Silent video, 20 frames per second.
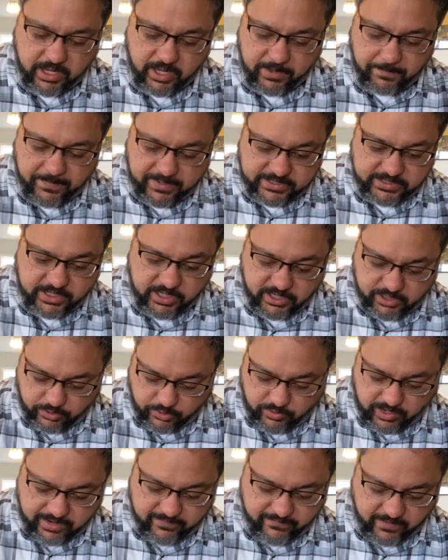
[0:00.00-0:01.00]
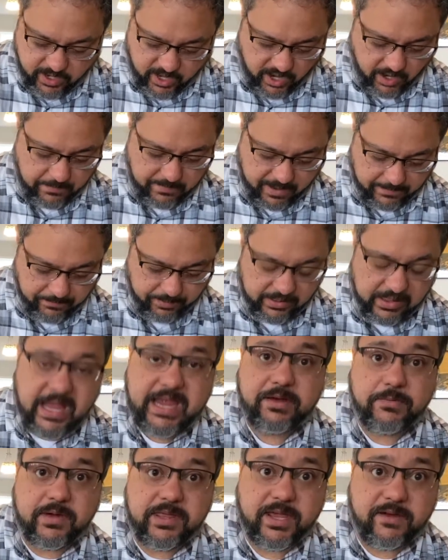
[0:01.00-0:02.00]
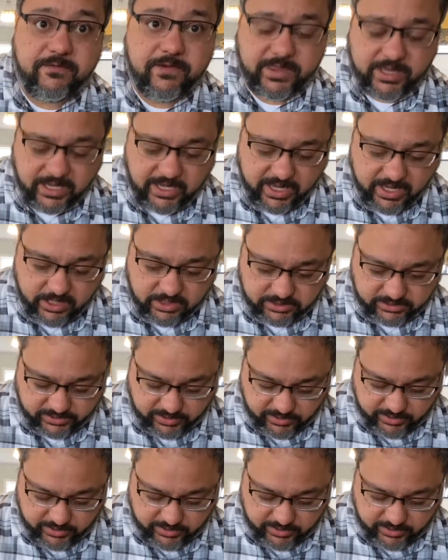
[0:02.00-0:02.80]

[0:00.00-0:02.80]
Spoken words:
biscuit and gravy on my plate with everything else.